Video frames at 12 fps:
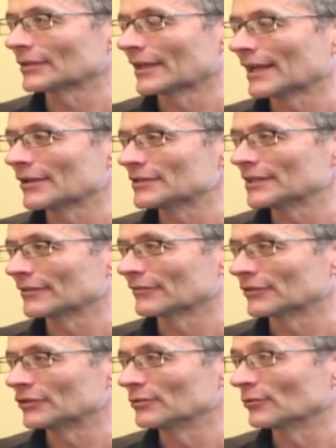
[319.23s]
so can't you see
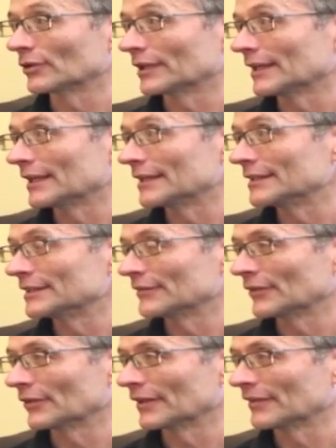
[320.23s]
them for 2 more
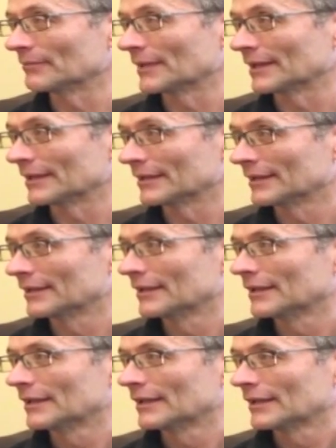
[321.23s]
days, even though they've met
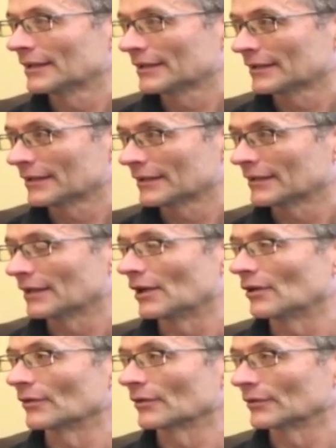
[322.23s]

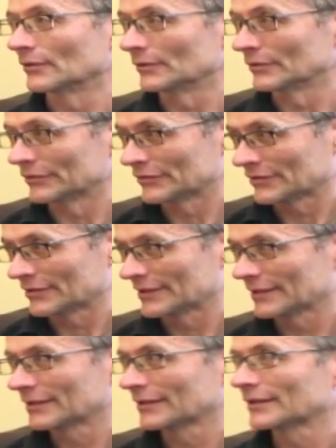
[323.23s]
all their goals,
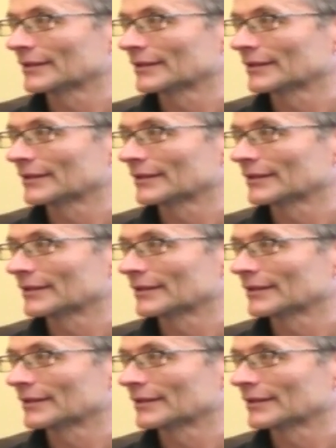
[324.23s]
